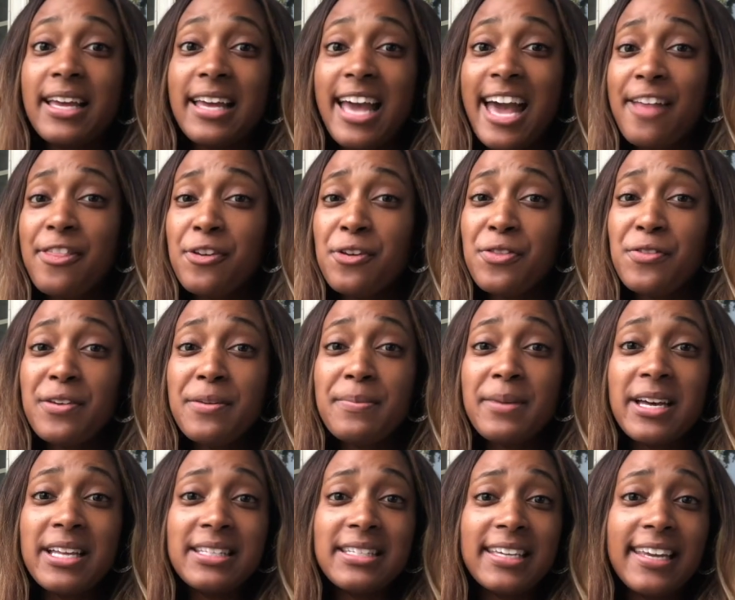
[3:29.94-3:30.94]
after 3
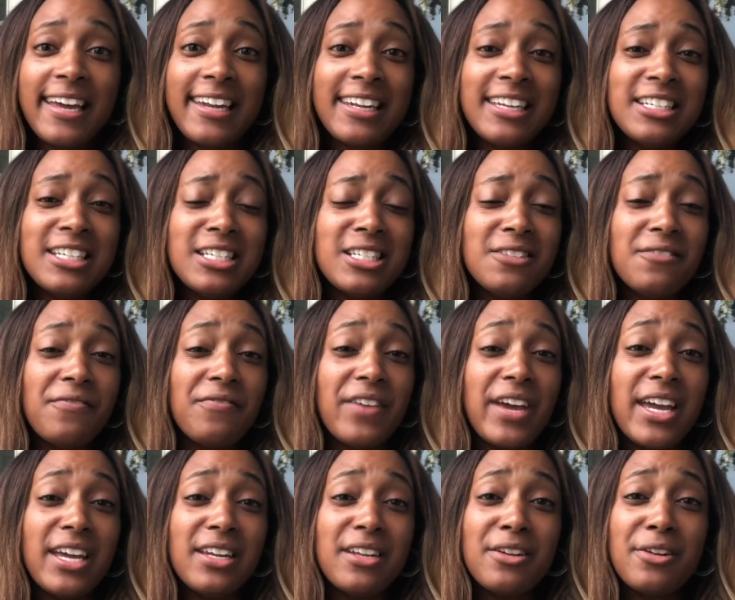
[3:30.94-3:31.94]
months, it kind of just
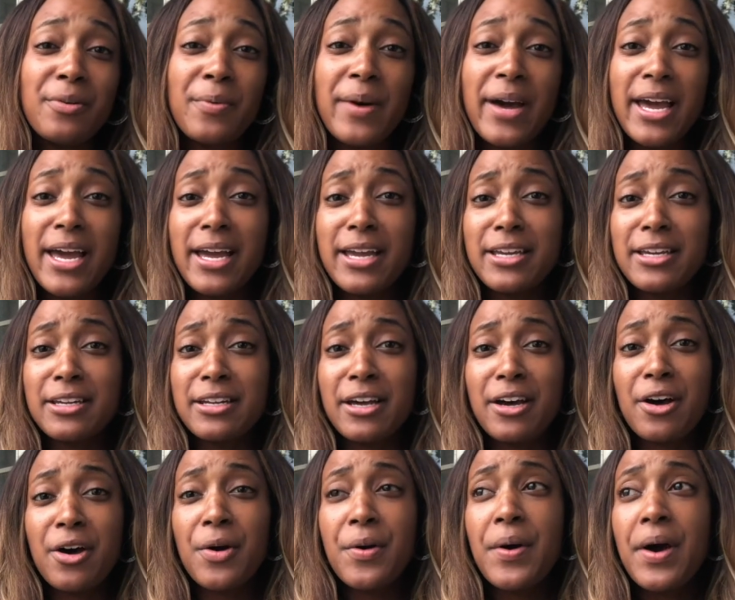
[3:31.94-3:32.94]
faded away, you
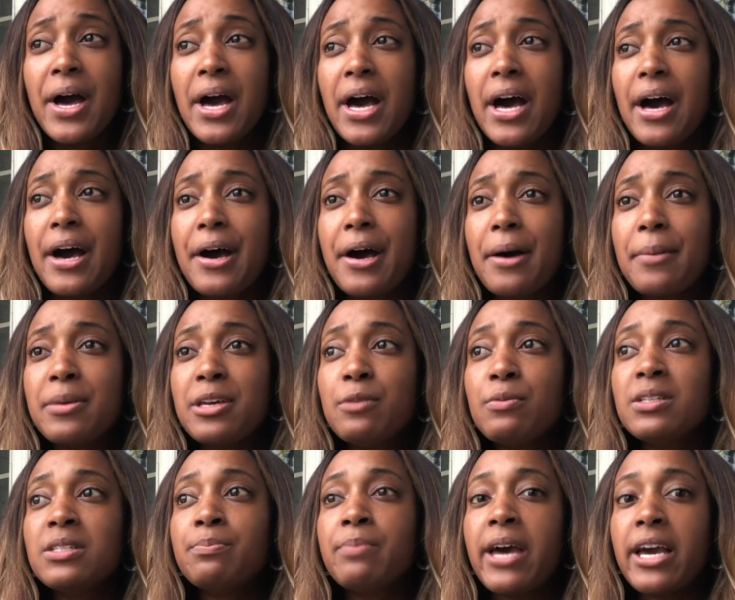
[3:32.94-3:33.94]
know? He
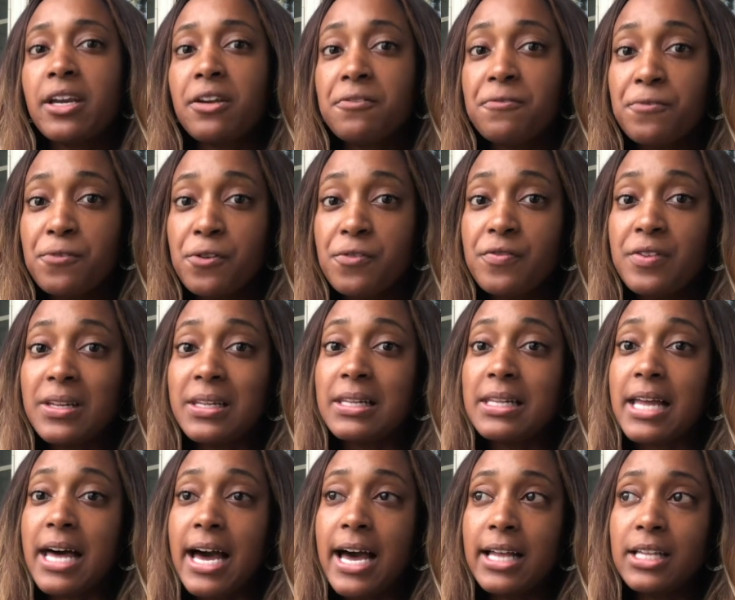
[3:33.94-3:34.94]
was back and forth a
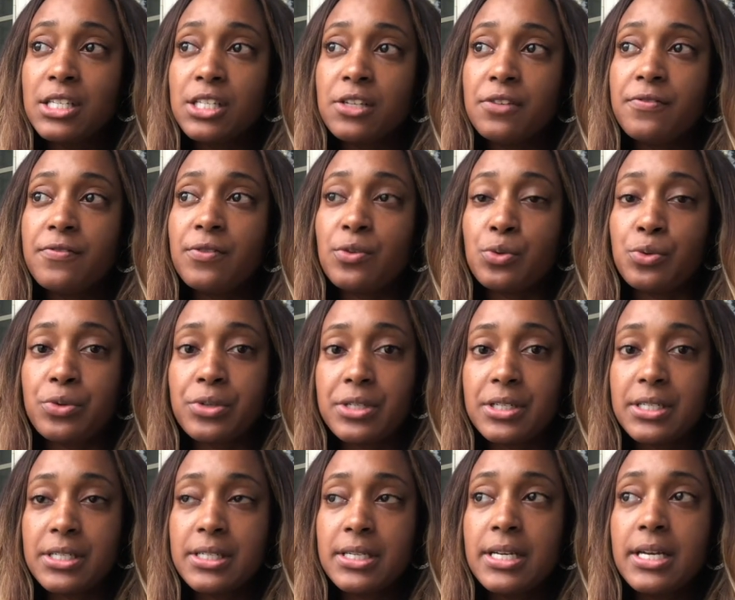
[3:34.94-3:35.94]
lot to
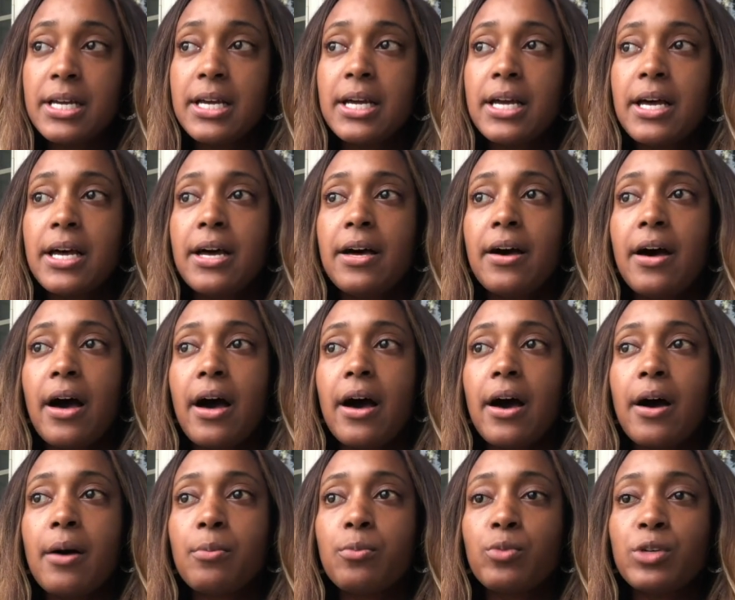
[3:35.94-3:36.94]
Florida.
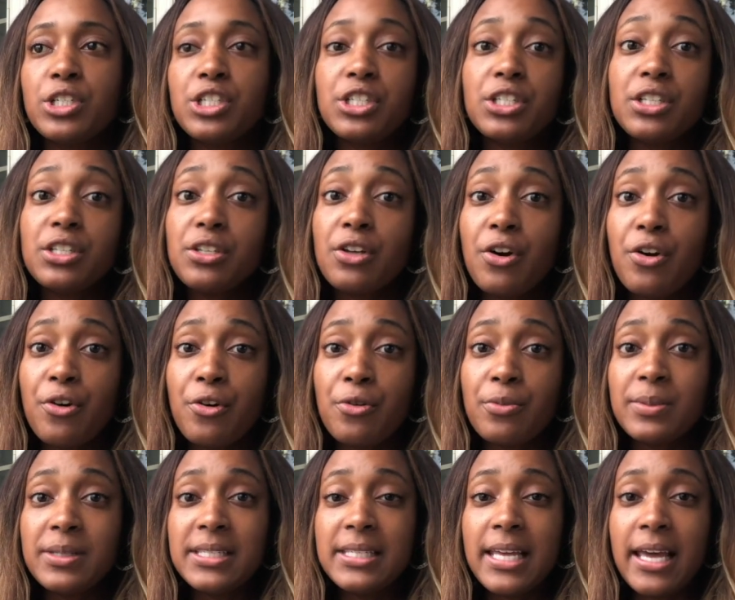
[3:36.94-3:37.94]
Which is his
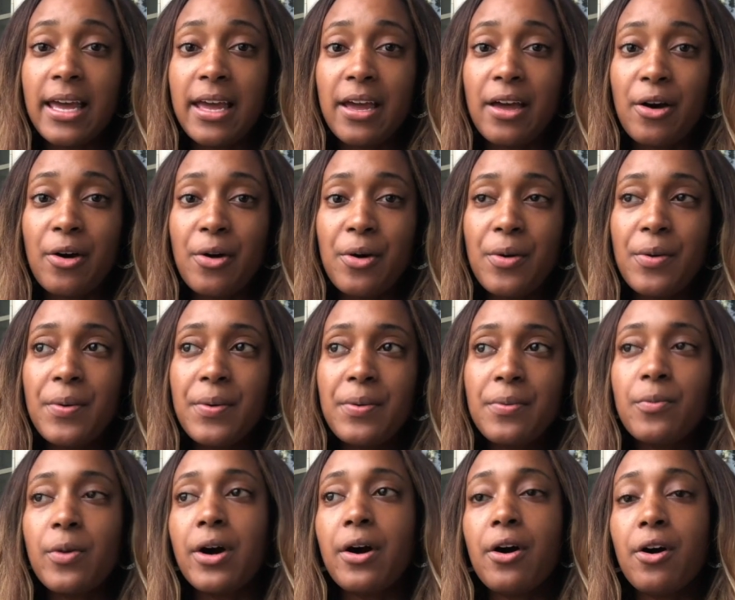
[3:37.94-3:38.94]
hometown,
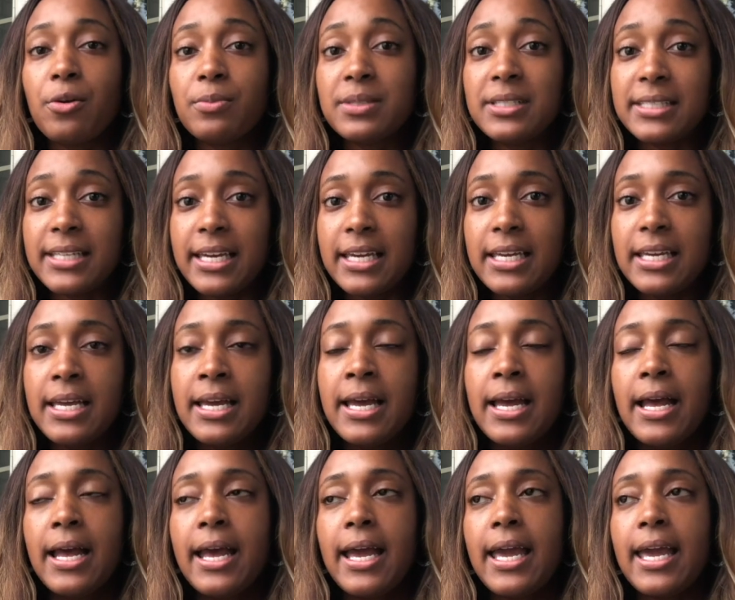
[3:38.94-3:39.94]
well, home state.
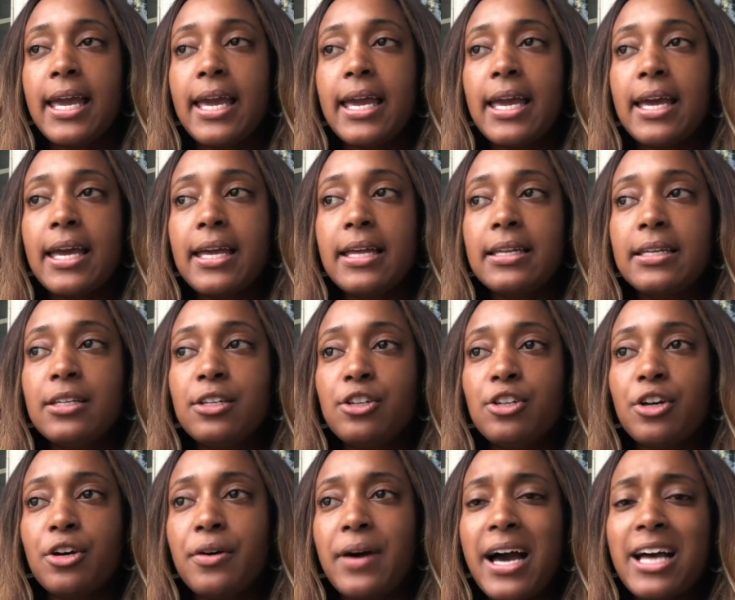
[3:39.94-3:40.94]
And, you
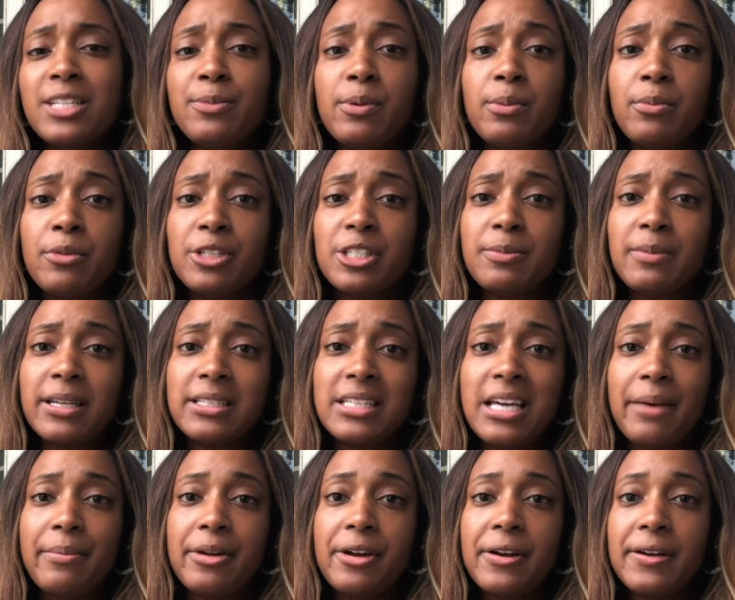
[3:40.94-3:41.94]
know, I spent most of my
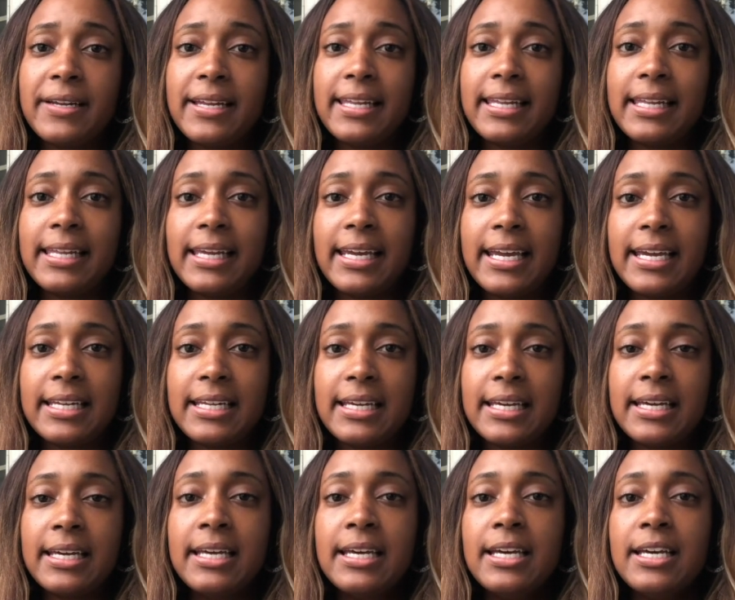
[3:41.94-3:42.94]
time here in
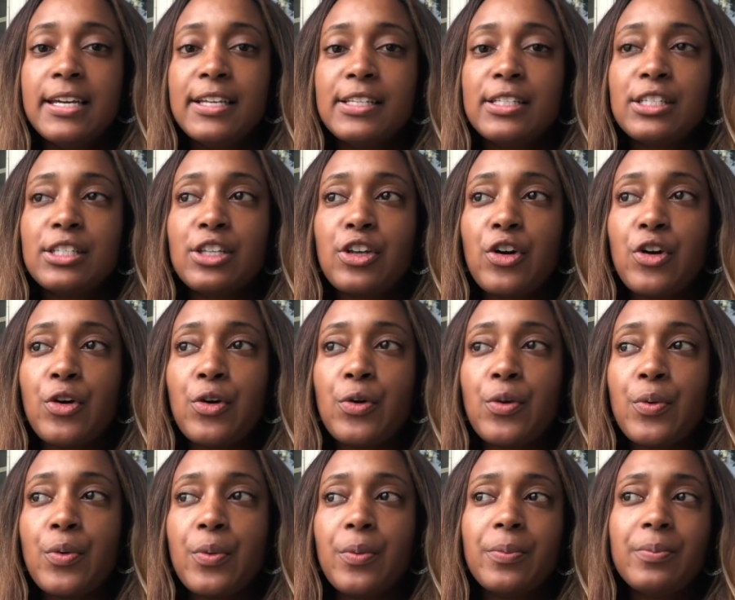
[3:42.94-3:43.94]
Atlanta.
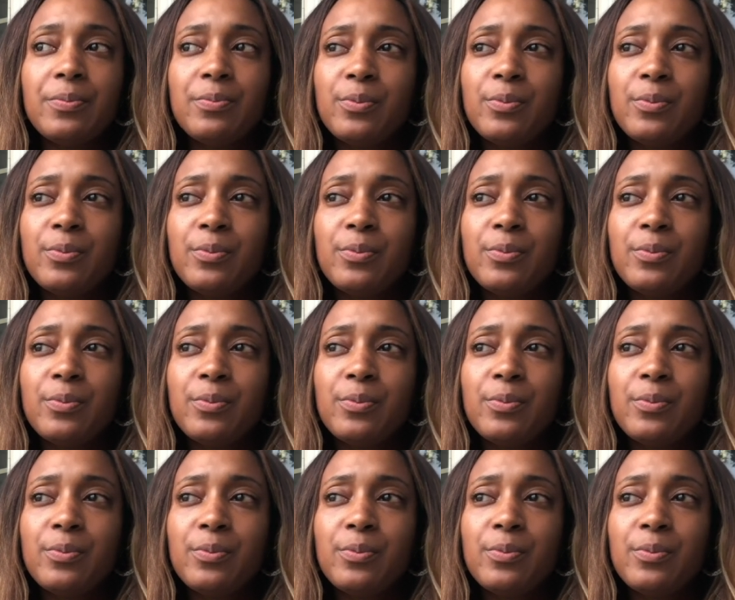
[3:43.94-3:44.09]
So,